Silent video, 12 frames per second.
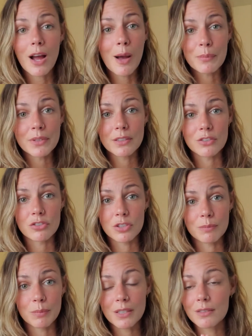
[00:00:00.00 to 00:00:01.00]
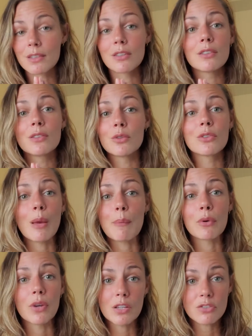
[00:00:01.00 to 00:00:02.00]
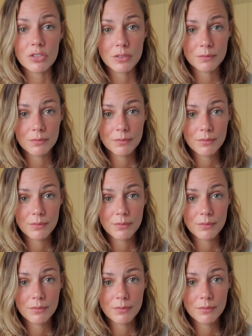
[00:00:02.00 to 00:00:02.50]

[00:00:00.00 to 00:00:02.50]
opposition because there is no separation.